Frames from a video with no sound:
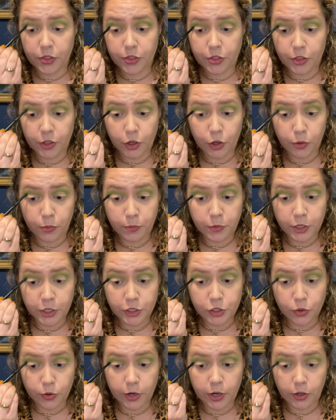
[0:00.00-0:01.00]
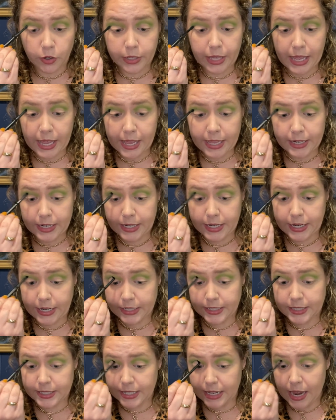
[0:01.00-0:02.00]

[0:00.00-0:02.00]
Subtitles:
the gubernatorial candidates,